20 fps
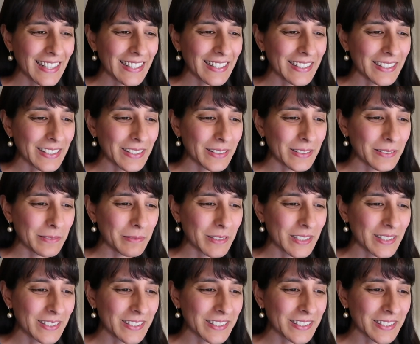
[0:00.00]
uh,
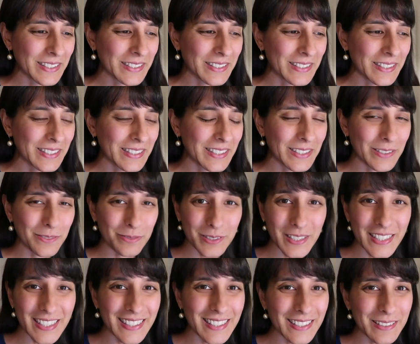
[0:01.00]
which I have
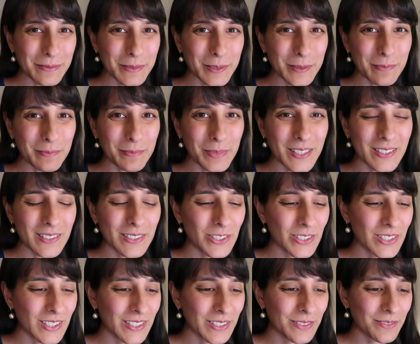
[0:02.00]
read. I'm a big
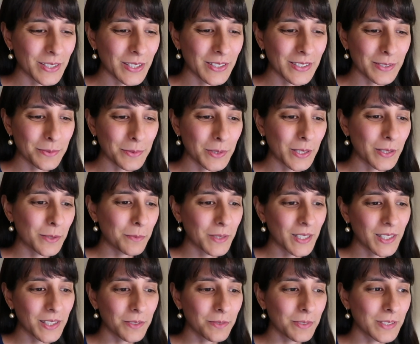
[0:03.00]
student of Ernst Wilhelm.
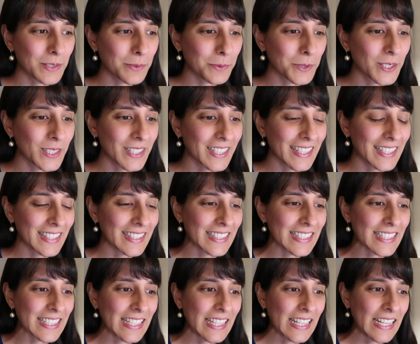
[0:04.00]
I love his work,
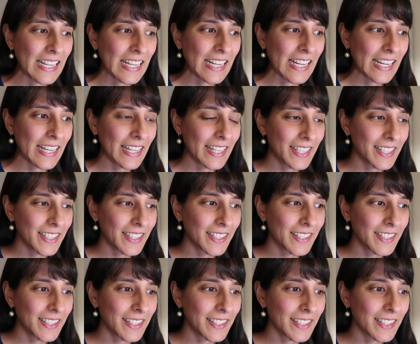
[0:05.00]
and
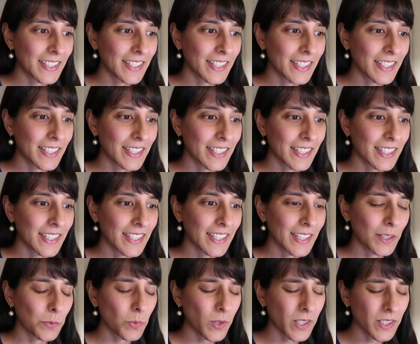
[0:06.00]
he,
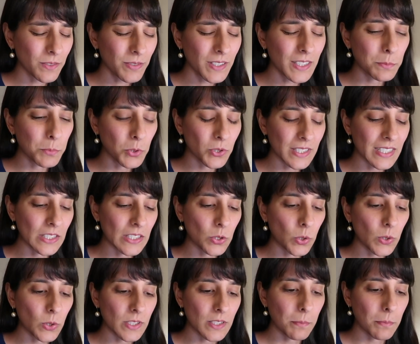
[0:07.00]
in one of his books, he
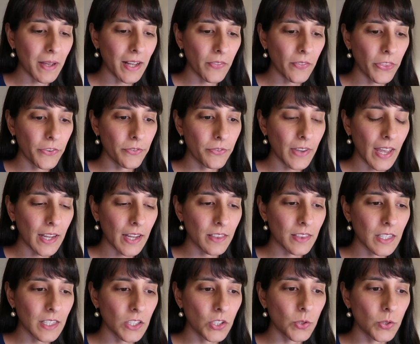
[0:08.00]
talks about the
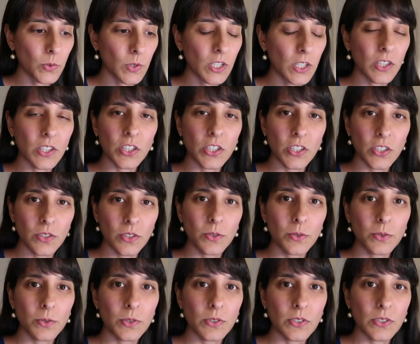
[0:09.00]
fact that you can
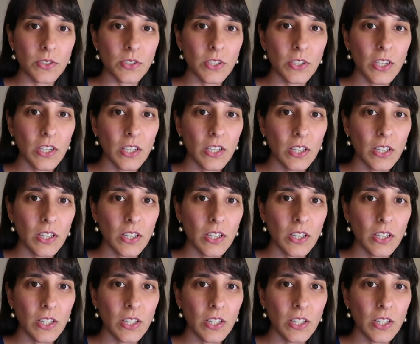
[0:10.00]
use